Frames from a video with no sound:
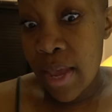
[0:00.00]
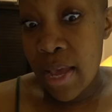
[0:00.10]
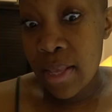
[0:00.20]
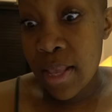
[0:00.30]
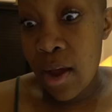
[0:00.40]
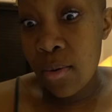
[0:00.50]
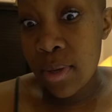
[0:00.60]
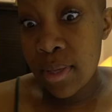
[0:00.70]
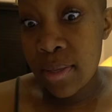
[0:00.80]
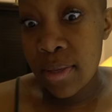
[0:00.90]
As I
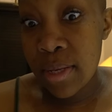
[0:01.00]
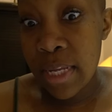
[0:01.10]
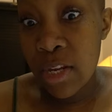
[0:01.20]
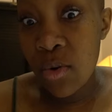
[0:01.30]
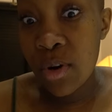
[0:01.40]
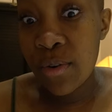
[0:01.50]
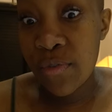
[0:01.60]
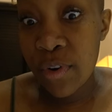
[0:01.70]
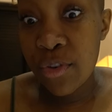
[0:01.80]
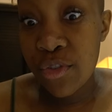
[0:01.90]
was getting on the
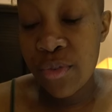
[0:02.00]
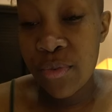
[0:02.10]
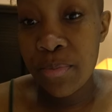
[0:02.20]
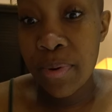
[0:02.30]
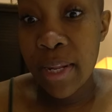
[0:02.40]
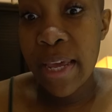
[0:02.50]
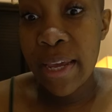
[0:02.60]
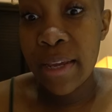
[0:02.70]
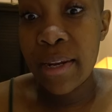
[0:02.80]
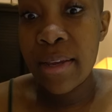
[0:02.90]
first
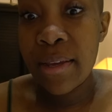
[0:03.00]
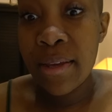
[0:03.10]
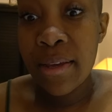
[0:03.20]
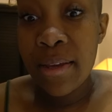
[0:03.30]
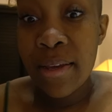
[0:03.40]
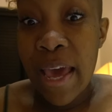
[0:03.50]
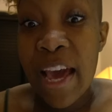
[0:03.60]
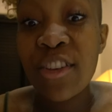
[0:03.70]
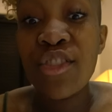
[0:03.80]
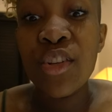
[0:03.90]
plane,
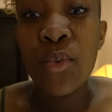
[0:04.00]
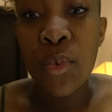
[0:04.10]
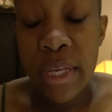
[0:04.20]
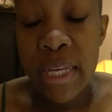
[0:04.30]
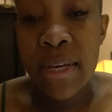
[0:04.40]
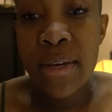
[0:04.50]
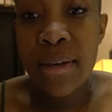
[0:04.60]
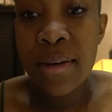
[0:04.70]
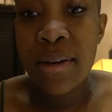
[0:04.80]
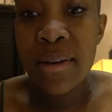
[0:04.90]
actually the week
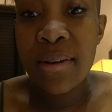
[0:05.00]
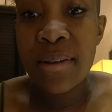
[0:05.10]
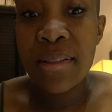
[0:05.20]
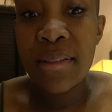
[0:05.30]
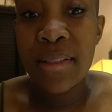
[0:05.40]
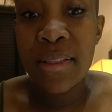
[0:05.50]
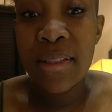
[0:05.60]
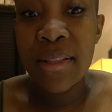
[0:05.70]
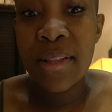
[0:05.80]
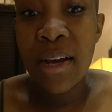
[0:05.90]

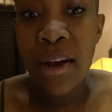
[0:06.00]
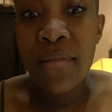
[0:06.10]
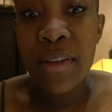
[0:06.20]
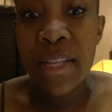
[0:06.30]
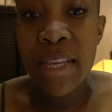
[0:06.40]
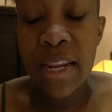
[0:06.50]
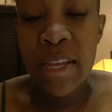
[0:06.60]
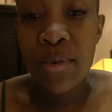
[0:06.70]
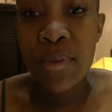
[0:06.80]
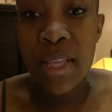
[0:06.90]
of it
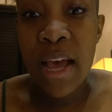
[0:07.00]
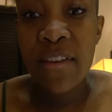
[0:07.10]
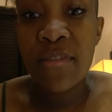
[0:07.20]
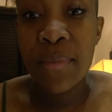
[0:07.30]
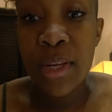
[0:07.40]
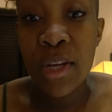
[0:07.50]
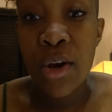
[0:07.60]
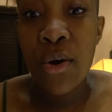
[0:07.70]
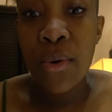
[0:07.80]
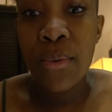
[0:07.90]
that it was time for me to
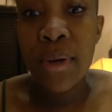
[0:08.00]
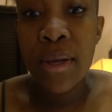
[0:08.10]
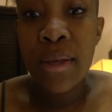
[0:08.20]
go,